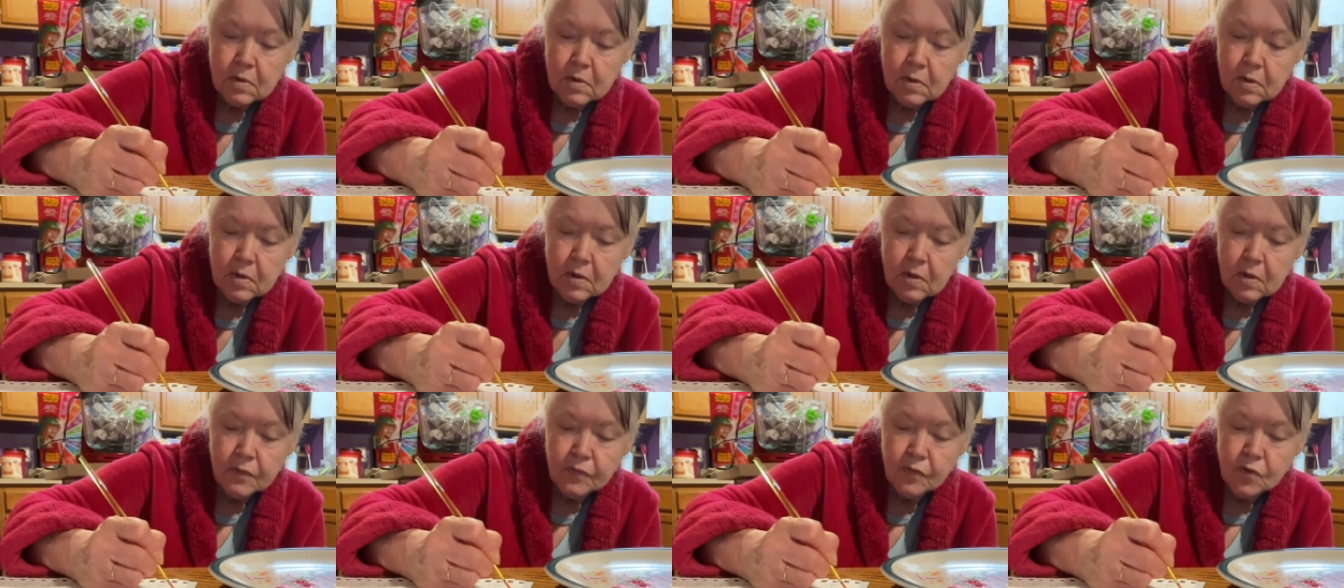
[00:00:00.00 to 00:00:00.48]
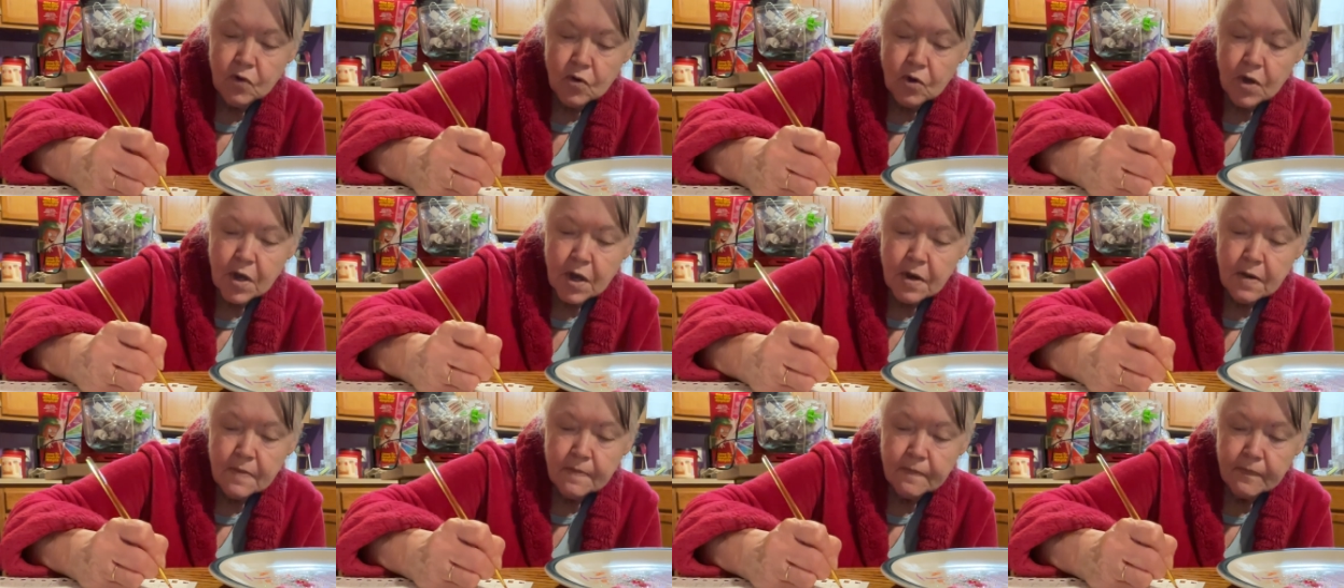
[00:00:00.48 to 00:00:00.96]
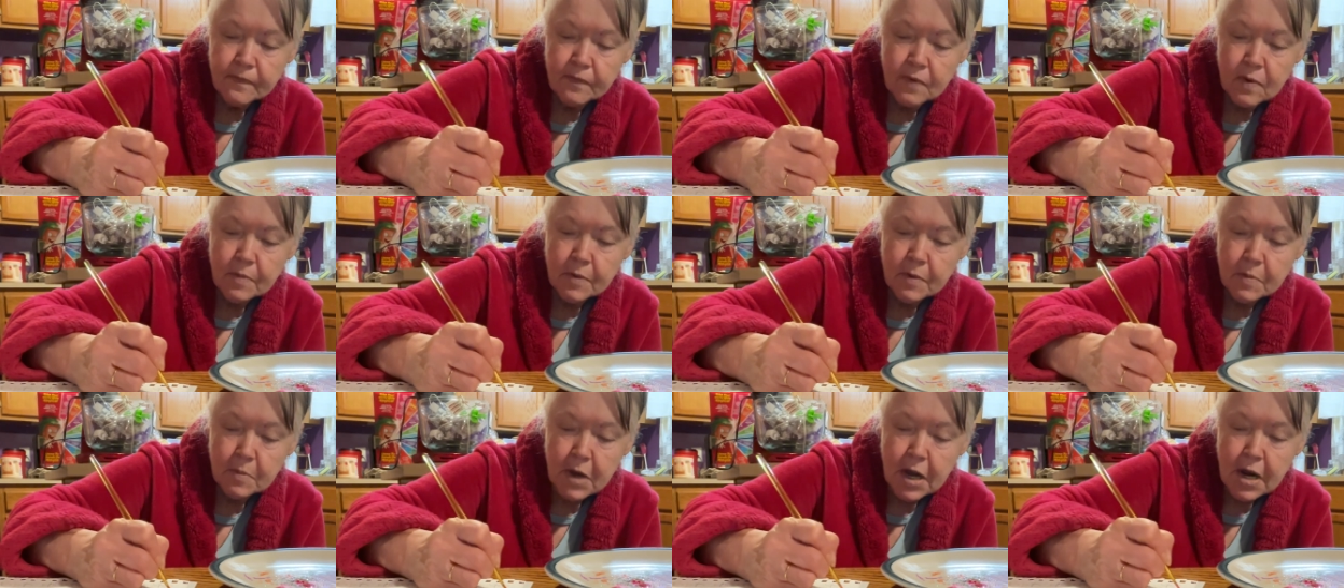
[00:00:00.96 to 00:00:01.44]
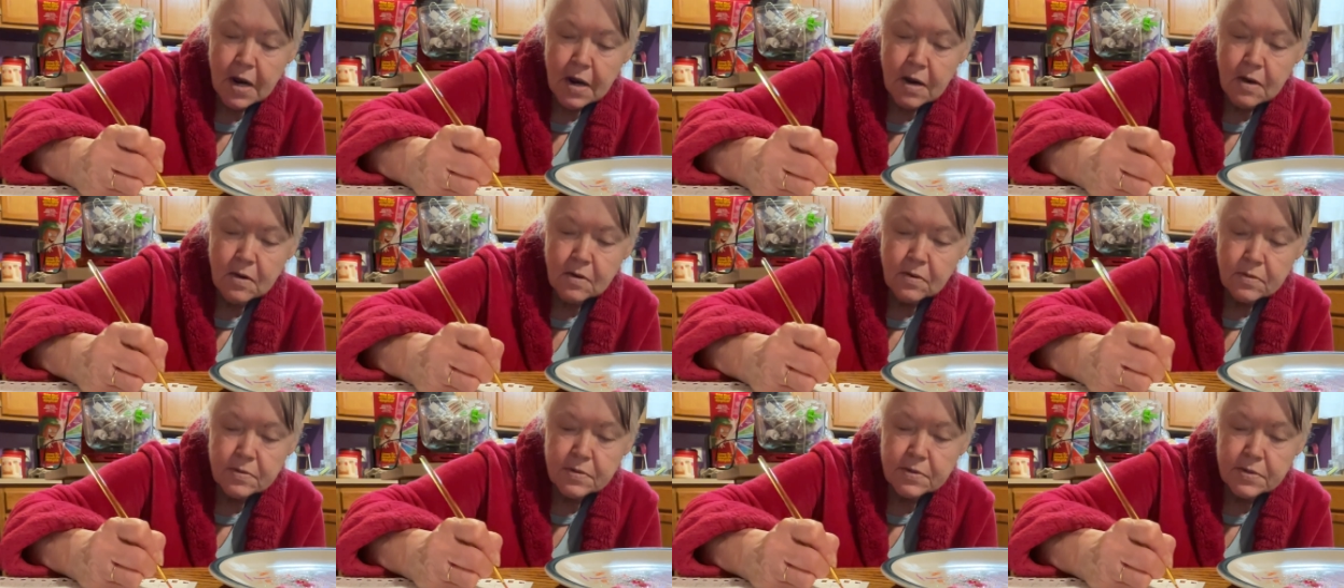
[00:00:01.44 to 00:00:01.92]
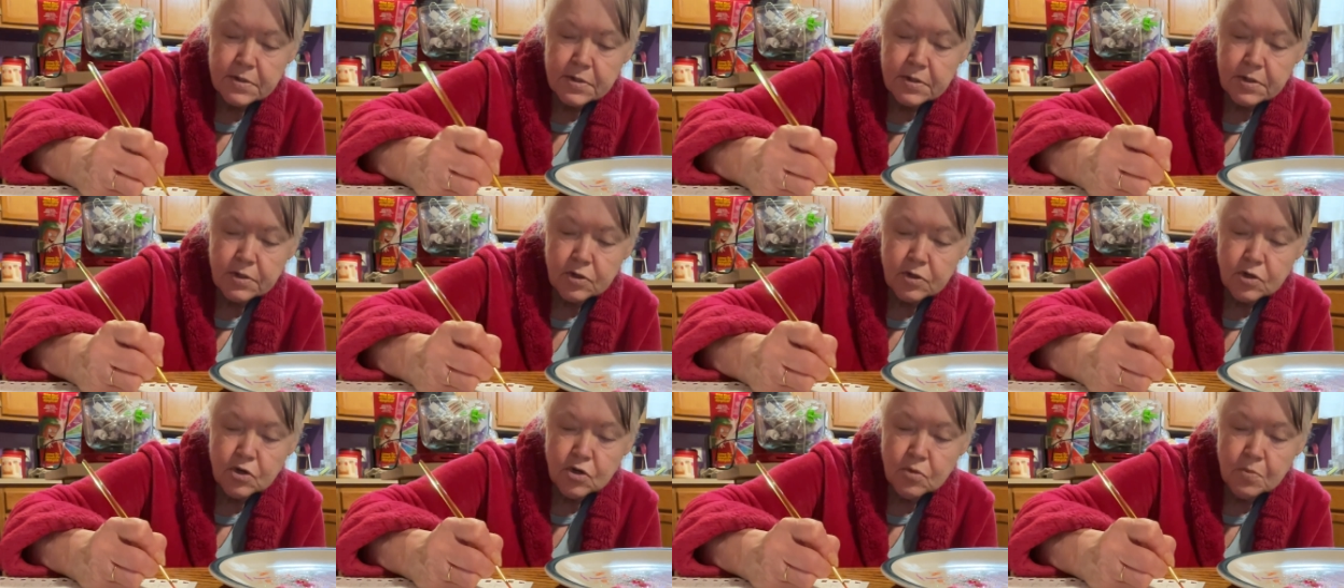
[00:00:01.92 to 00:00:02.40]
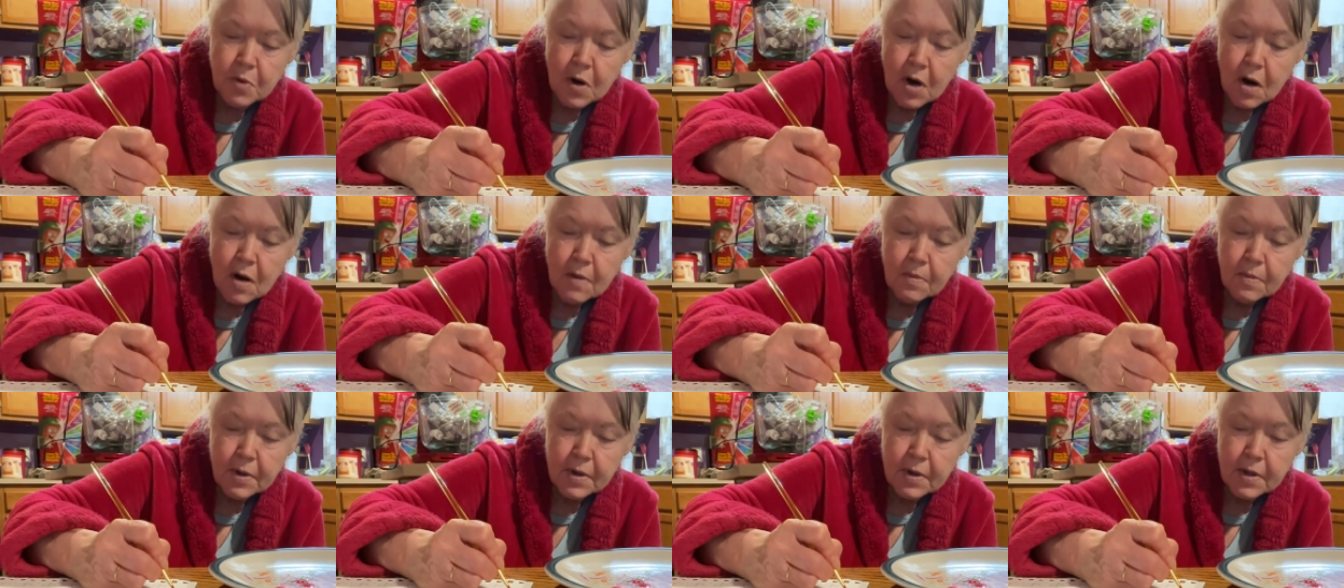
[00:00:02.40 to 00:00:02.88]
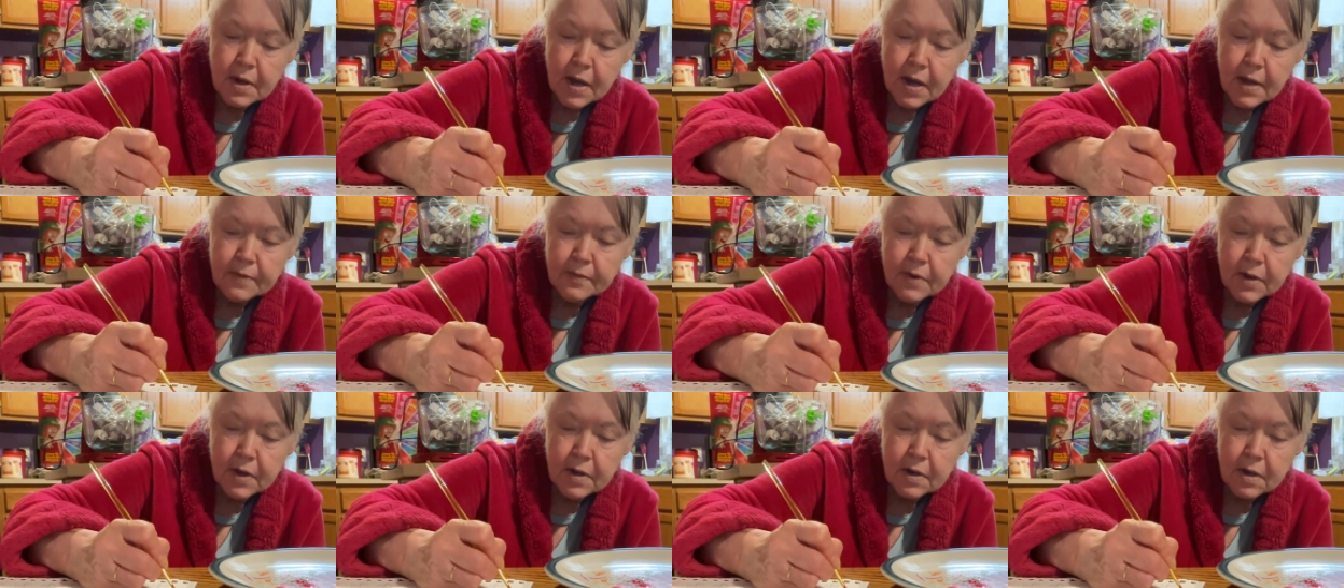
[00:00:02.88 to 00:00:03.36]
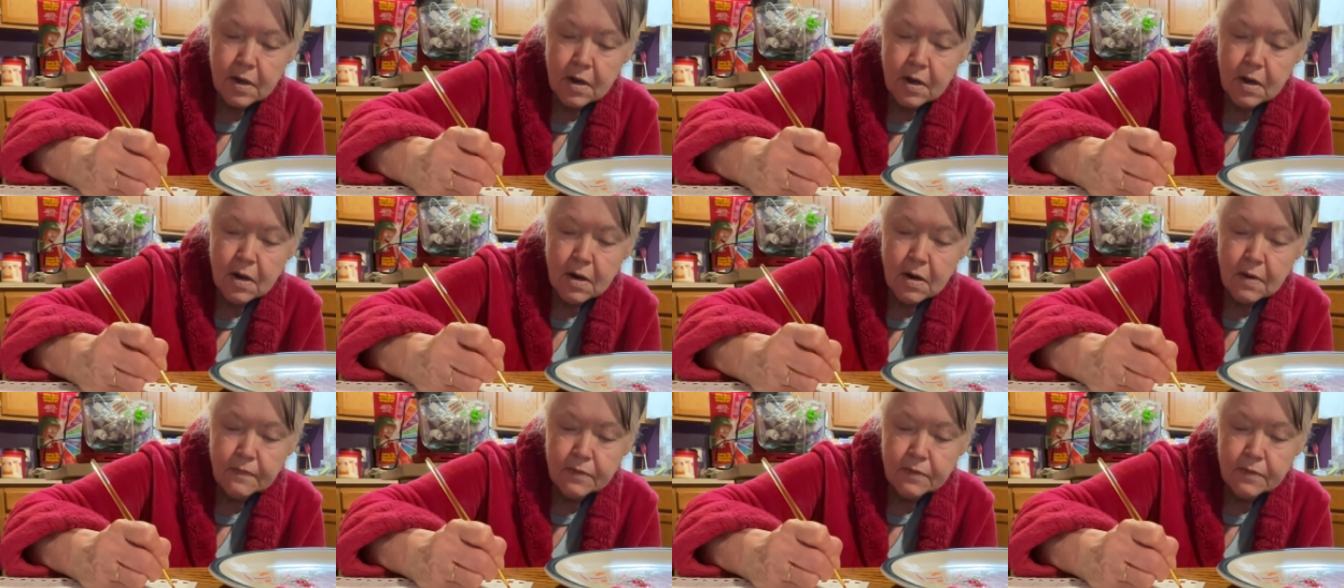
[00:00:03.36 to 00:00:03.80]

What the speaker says: If you come from the mountains, then you probably had that kind of